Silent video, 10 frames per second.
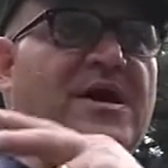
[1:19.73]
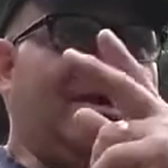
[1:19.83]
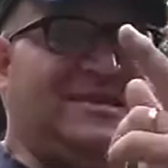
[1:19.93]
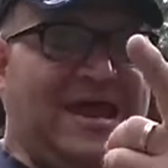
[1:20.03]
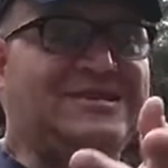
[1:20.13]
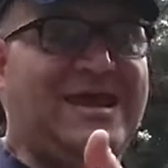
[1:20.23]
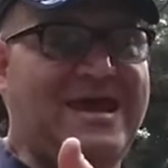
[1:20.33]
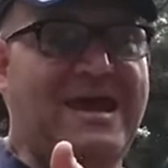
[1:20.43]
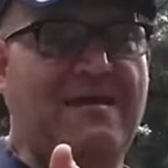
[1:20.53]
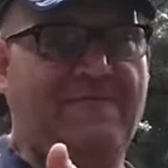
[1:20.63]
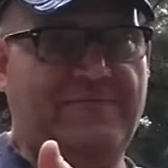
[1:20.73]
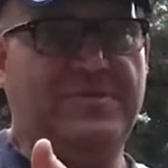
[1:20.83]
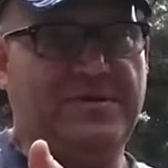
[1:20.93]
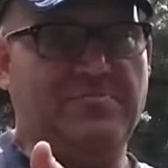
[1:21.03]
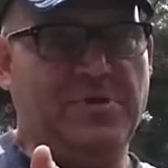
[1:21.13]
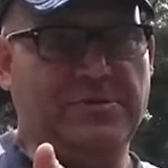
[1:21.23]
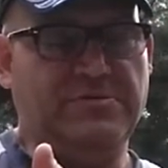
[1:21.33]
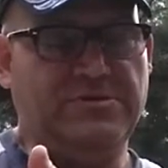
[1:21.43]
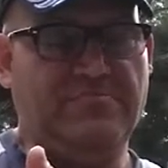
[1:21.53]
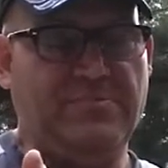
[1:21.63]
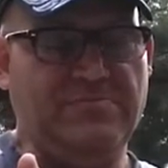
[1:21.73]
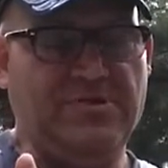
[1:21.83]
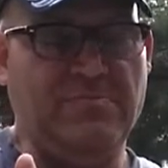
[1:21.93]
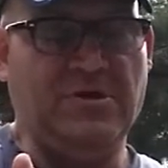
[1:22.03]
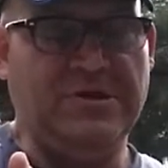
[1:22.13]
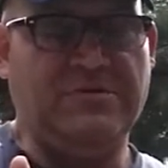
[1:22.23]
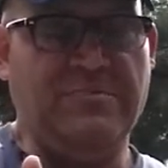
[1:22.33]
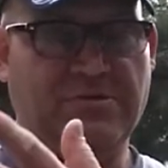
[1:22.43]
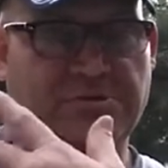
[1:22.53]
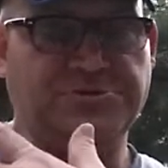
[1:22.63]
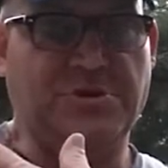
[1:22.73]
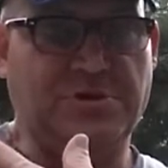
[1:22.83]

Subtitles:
I'd like to have the Merlin mirrors